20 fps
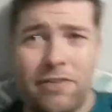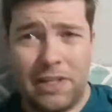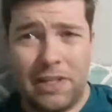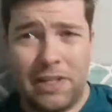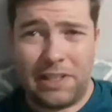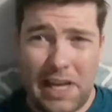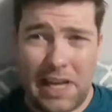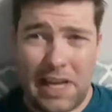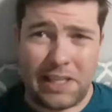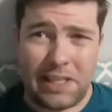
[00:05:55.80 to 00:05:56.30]

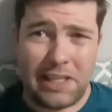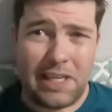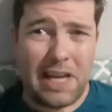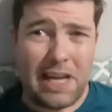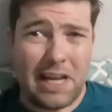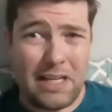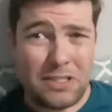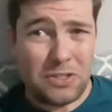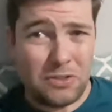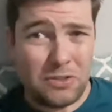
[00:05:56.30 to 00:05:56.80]
like
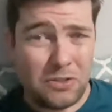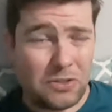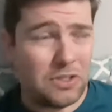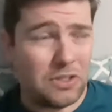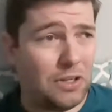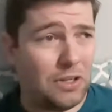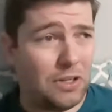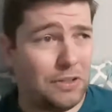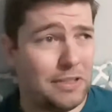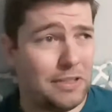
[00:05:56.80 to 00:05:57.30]
cancel
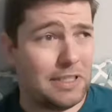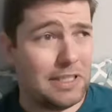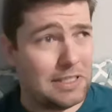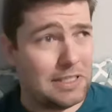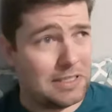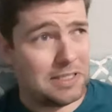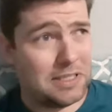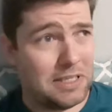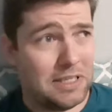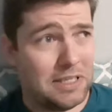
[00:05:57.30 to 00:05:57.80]

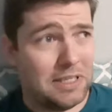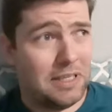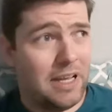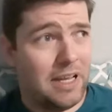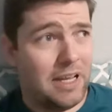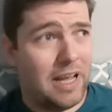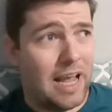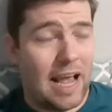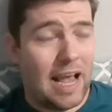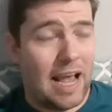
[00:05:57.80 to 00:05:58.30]
cultist
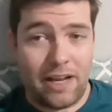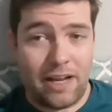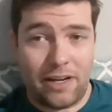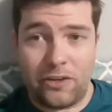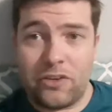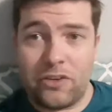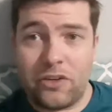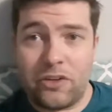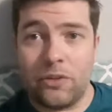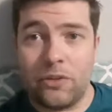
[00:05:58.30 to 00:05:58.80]

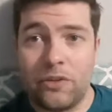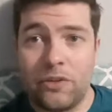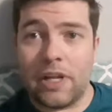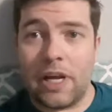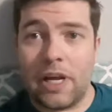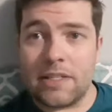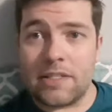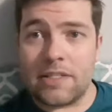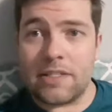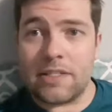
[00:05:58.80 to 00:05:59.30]
attitude
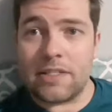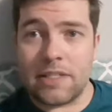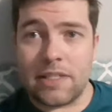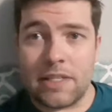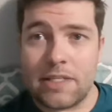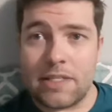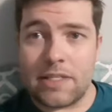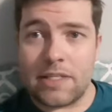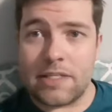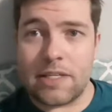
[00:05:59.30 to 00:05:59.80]
that's
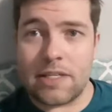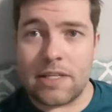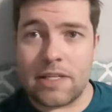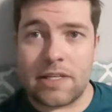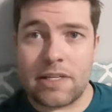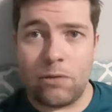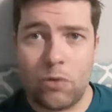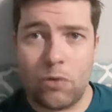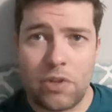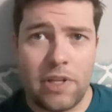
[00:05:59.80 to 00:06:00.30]
existing
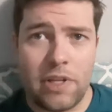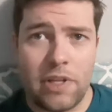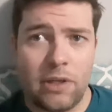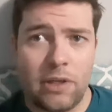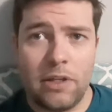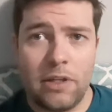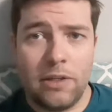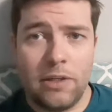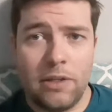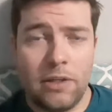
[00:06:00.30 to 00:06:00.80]
within
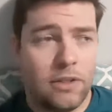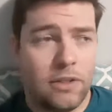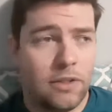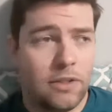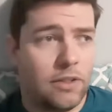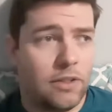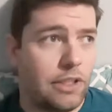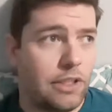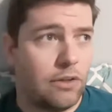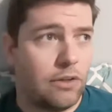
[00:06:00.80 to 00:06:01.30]

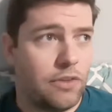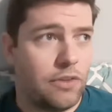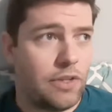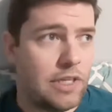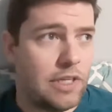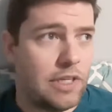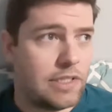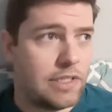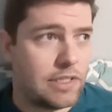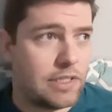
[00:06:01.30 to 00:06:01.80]

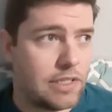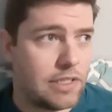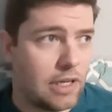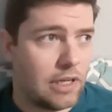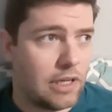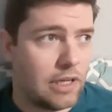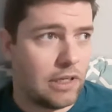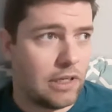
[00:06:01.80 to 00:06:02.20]
these a